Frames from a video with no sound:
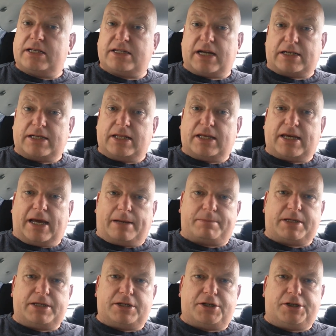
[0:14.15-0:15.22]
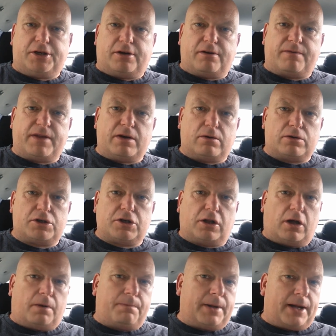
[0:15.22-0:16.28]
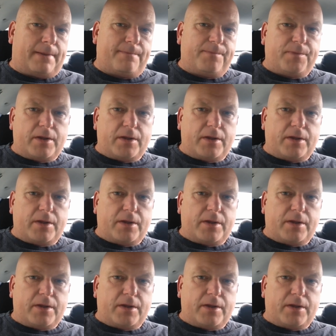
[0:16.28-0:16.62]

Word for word: sat in the captain's chair of the old Jalopy,